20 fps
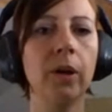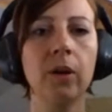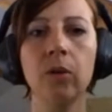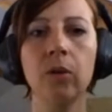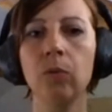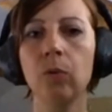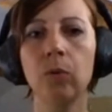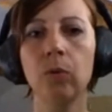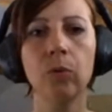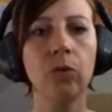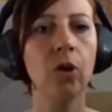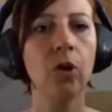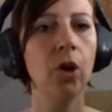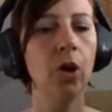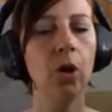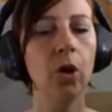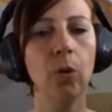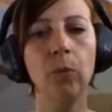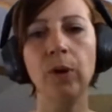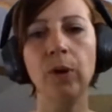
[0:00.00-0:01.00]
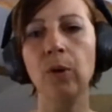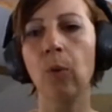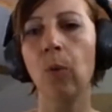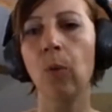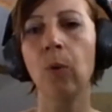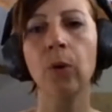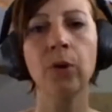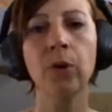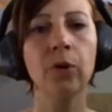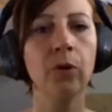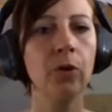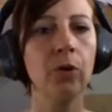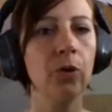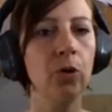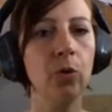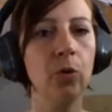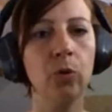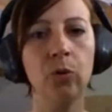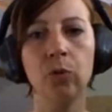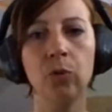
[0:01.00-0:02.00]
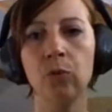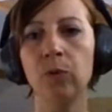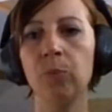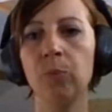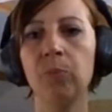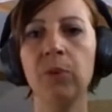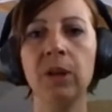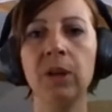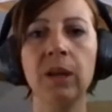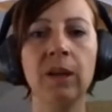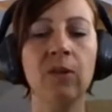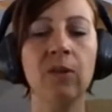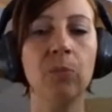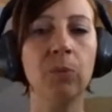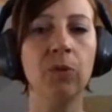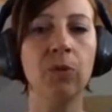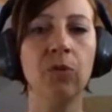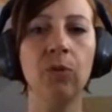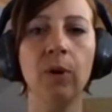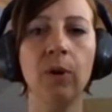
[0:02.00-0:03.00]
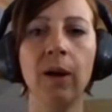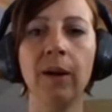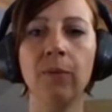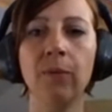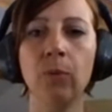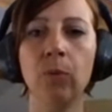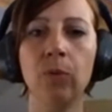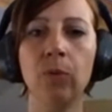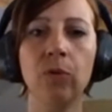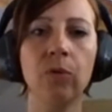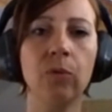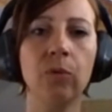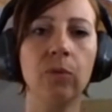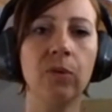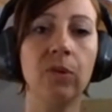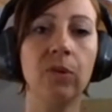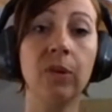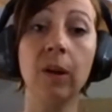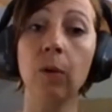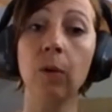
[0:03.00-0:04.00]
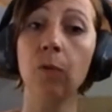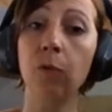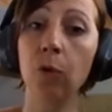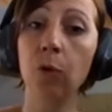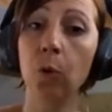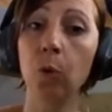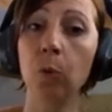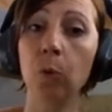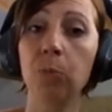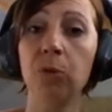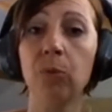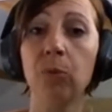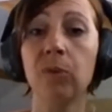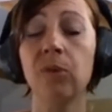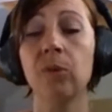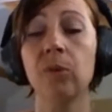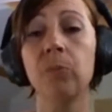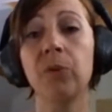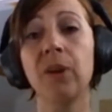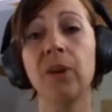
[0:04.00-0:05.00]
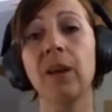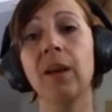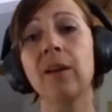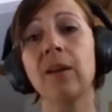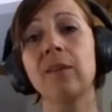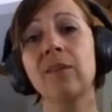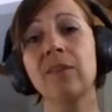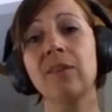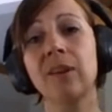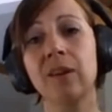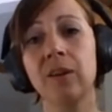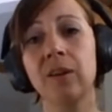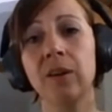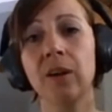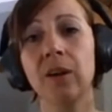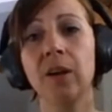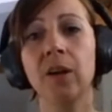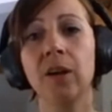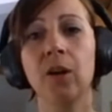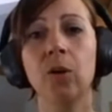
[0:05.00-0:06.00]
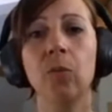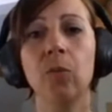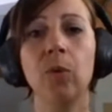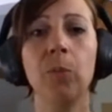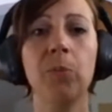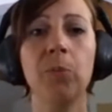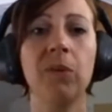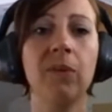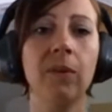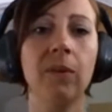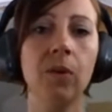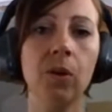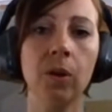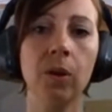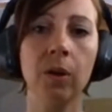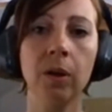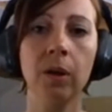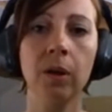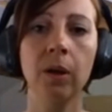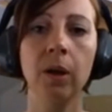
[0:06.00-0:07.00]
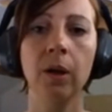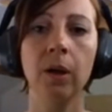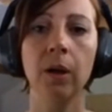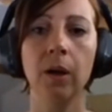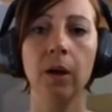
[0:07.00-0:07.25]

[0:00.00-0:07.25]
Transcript: Like you could reorder, you could repeat, you had also self loops, something else than a repetition.